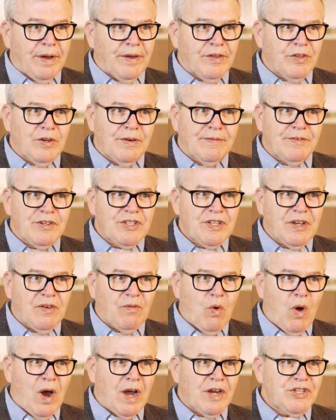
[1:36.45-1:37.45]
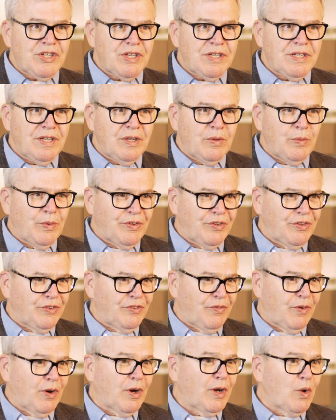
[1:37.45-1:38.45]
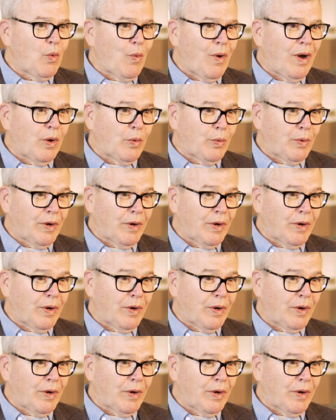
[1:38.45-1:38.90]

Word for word: The University of Washington, which is very well